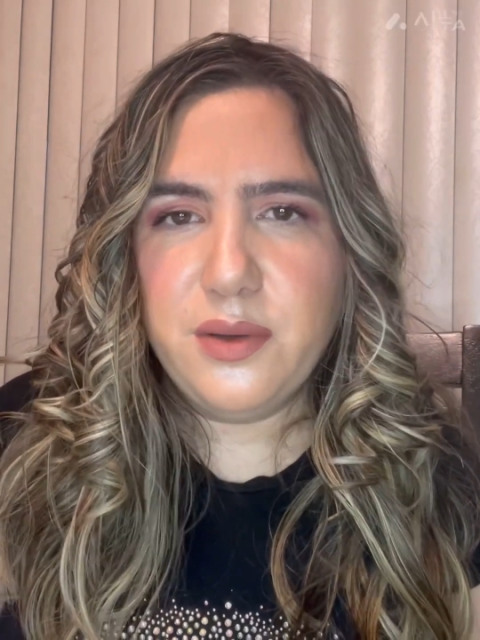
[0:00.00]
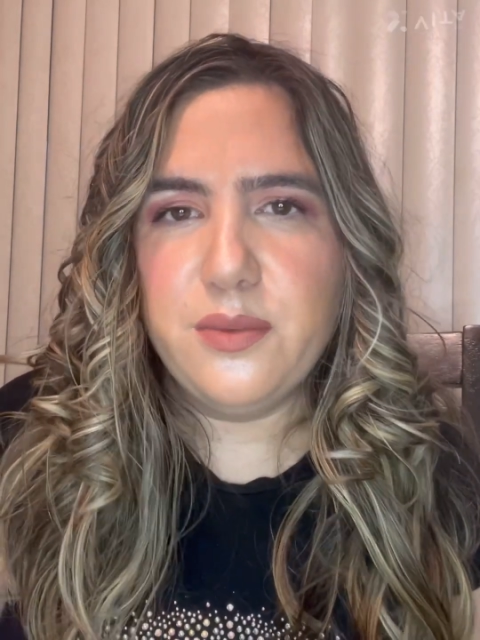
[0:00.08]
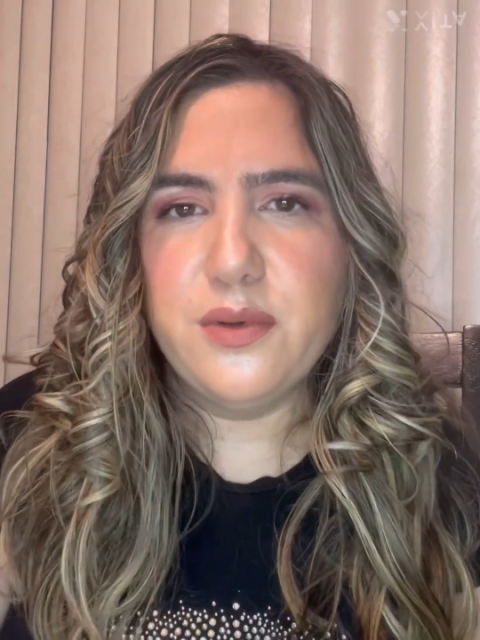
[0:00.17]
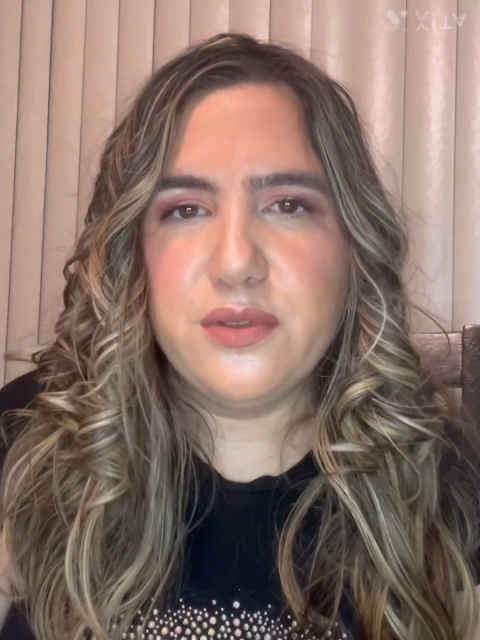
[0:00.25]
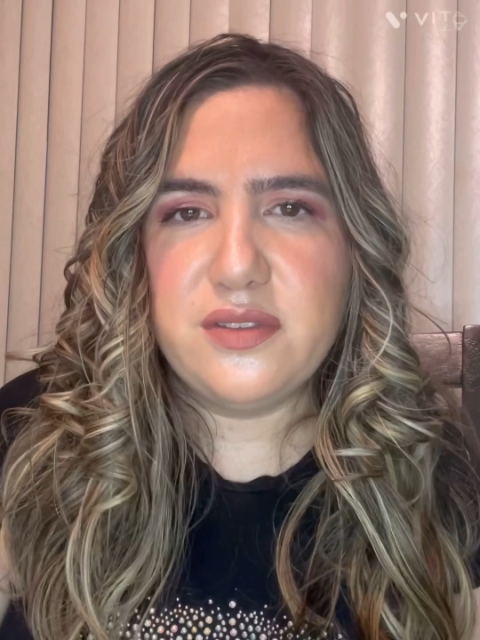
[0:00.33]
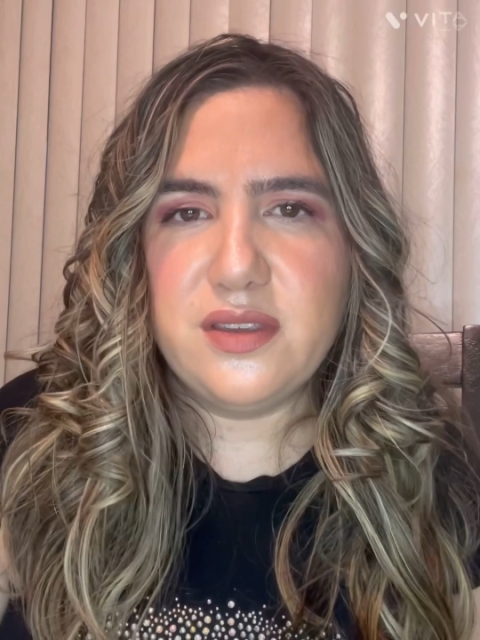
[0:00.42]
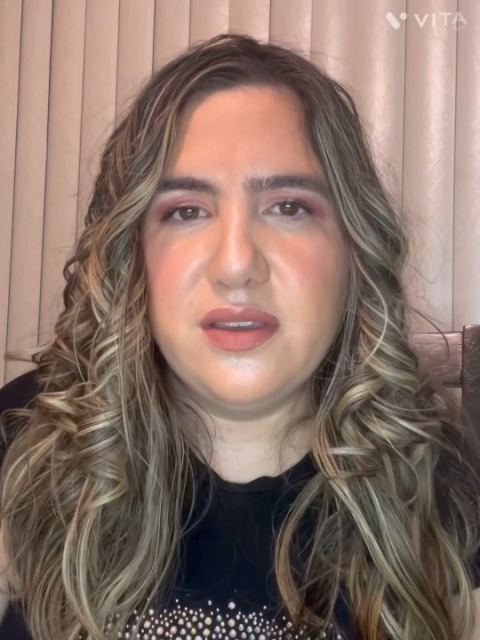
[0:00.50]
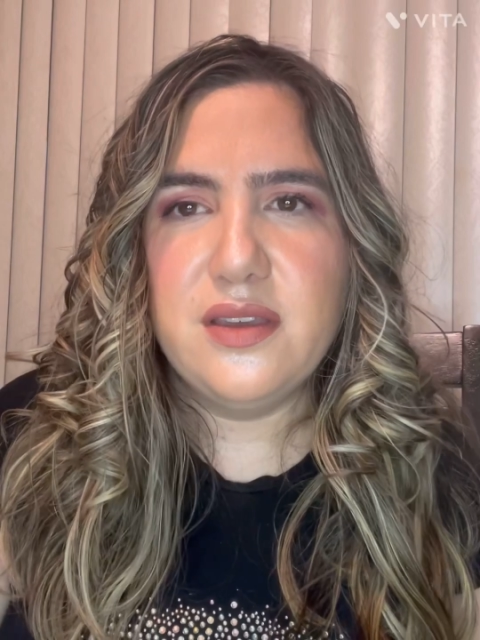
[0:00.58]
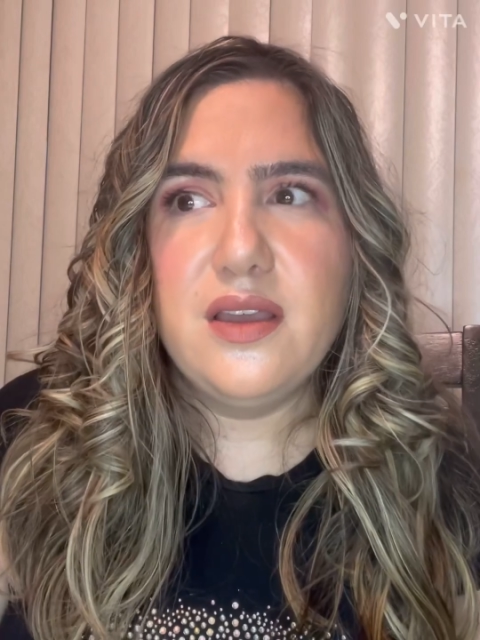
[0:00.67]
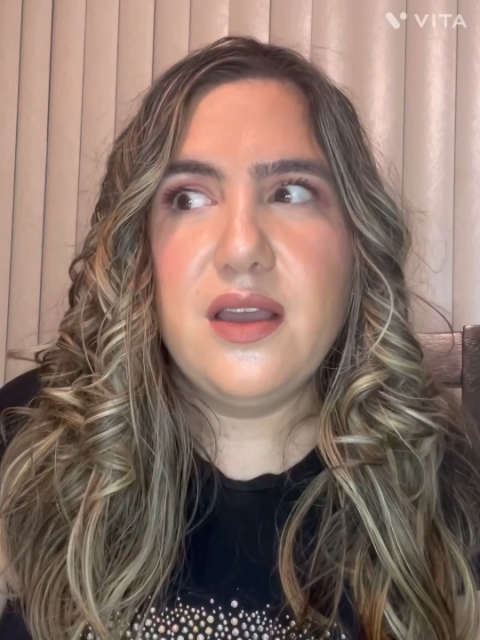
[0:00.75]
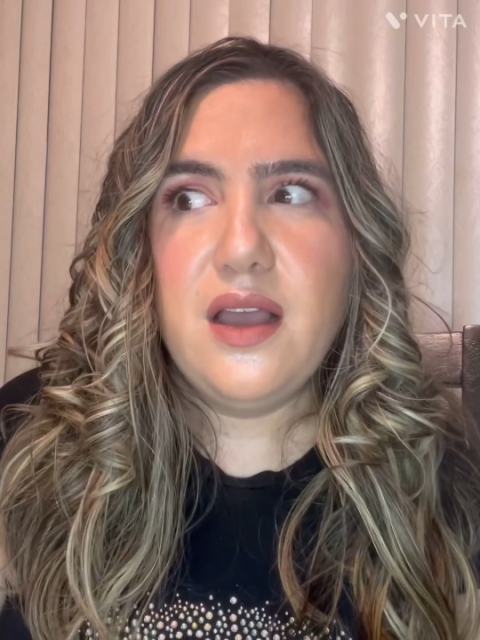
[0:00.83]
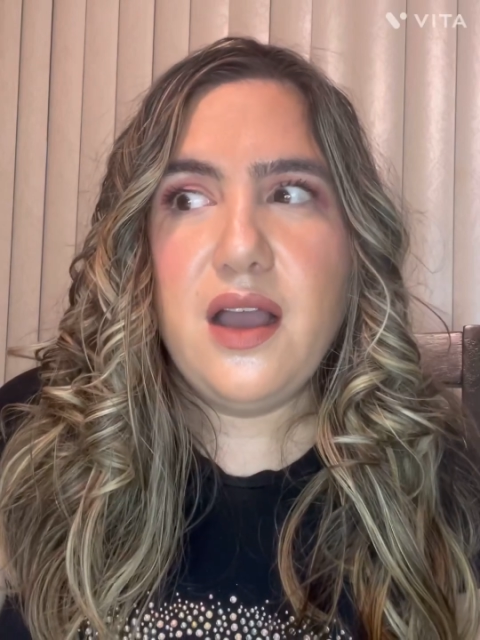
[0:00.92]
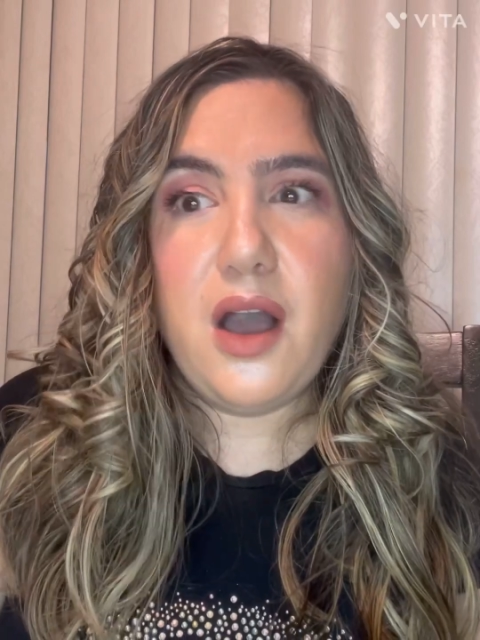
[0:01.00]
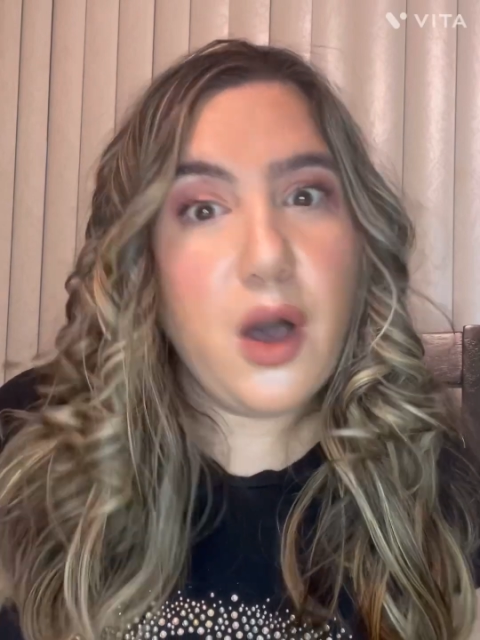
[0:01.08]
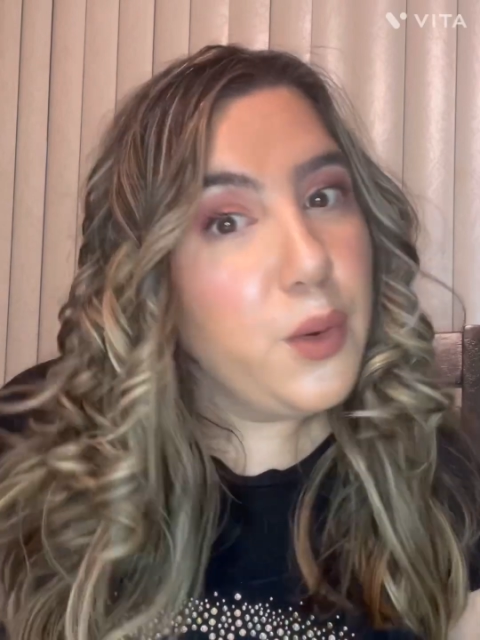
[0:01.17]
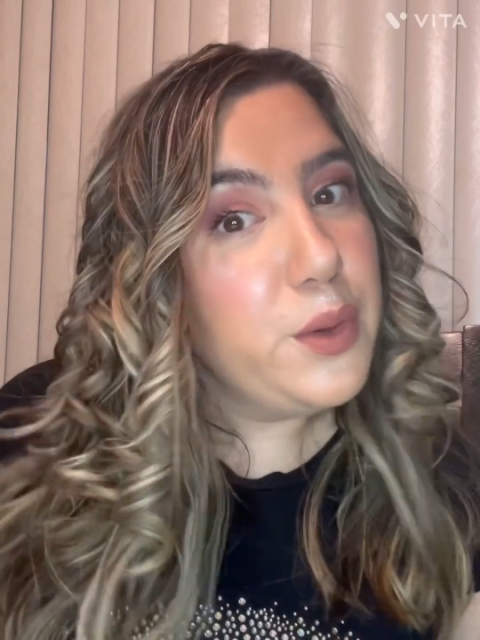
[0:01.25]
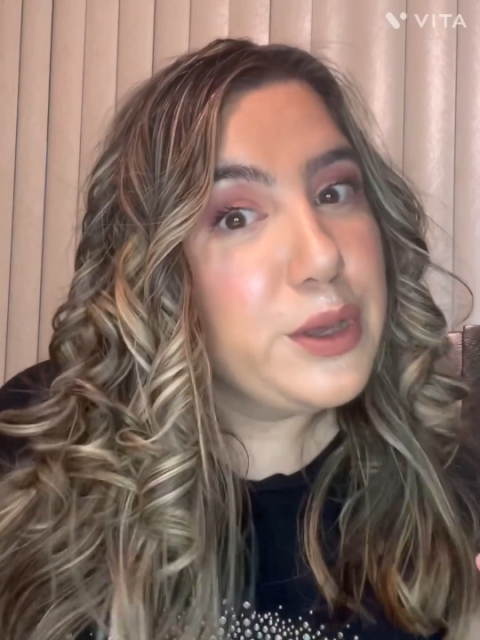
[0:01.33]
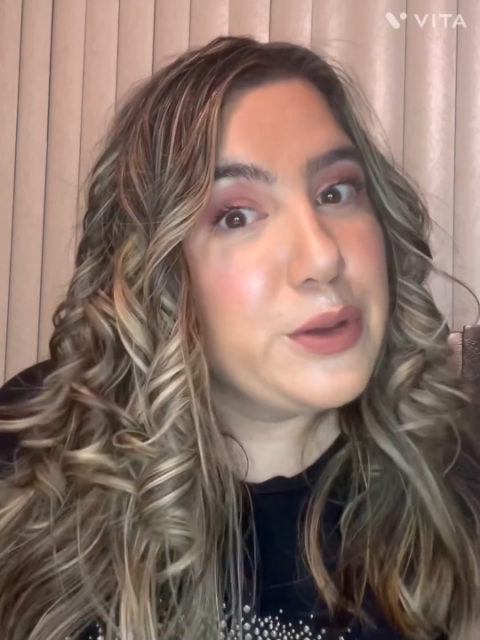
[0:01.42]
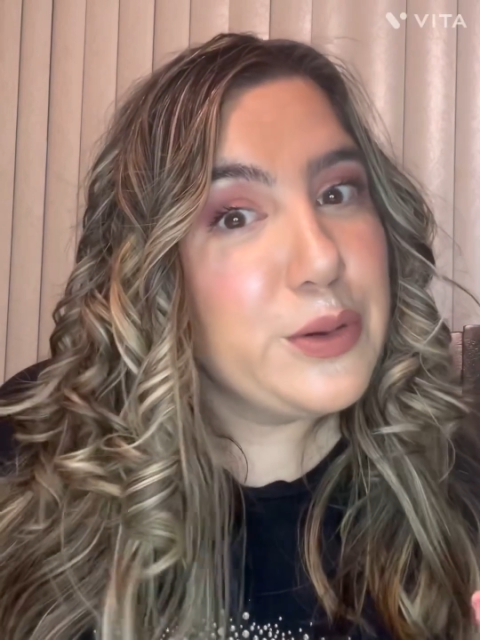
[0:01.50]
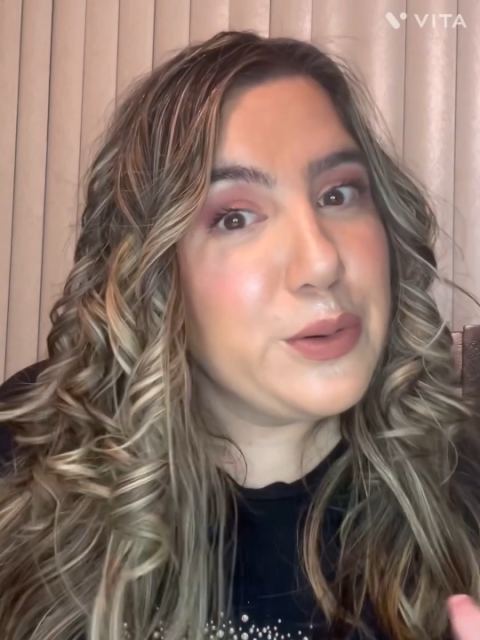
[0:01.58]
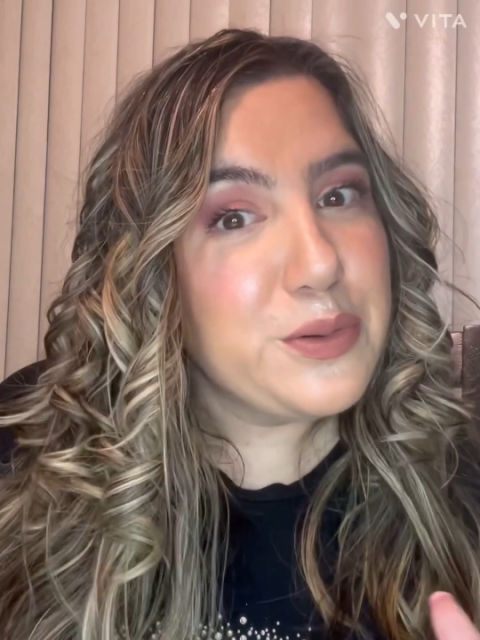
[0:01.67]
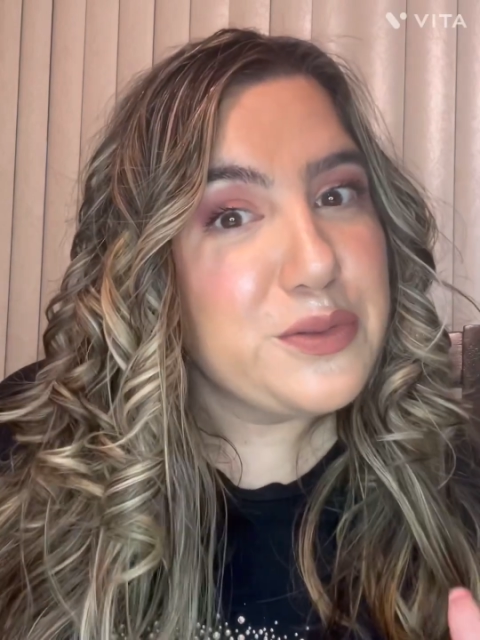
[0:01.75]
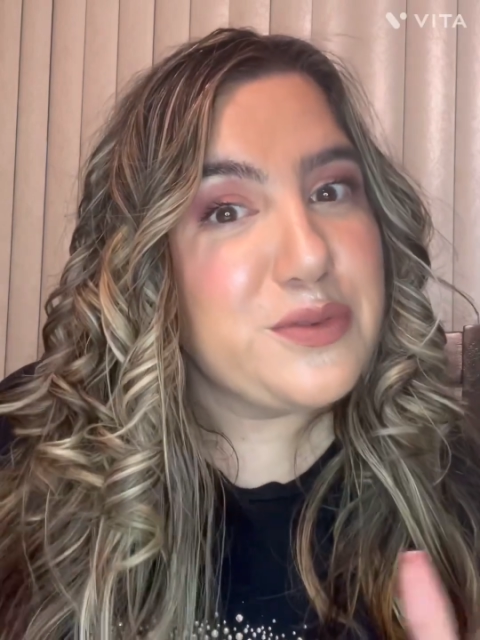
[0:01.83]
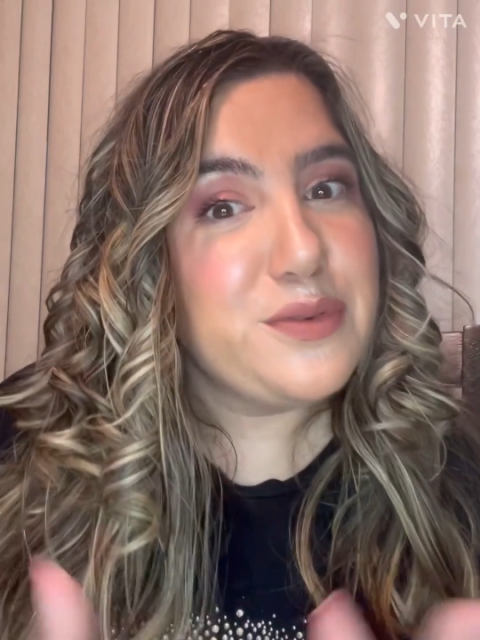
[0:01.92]
We'll see how it
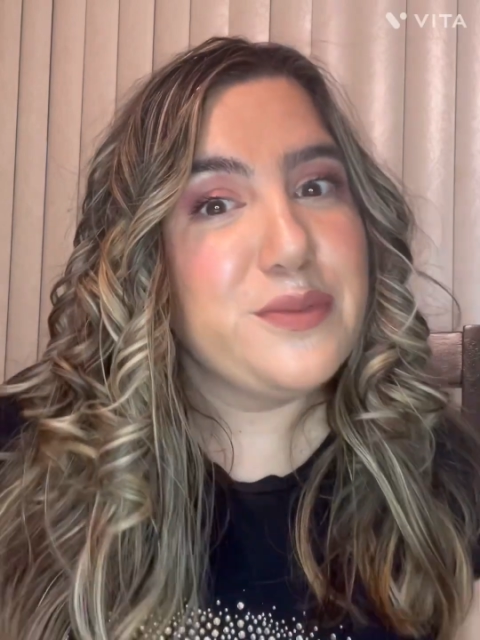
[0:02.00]
goes